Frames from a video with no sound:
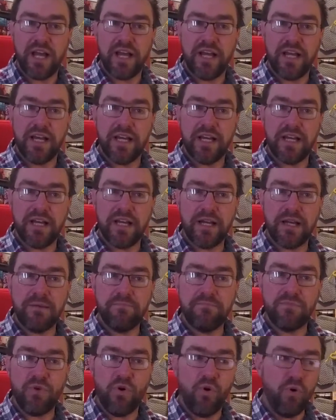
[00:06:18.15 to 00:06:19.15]

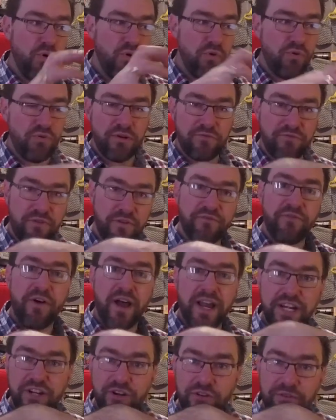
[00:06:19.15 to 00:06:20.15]
or
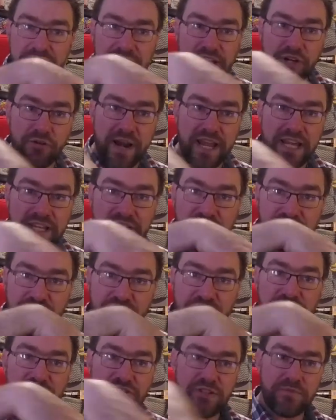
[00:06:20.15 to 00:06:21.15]
refinery crane
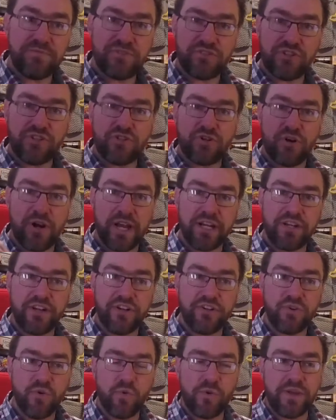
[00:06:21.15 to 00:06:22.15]
systems to try and
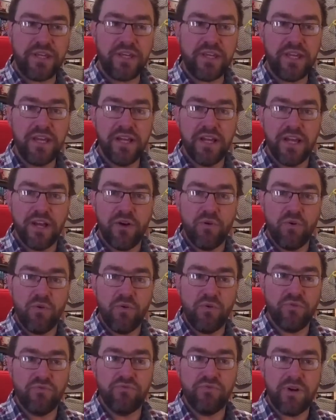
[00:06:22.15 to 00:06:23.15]
annoy
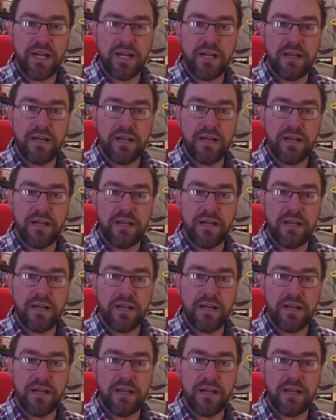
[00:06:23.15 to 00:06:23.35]
or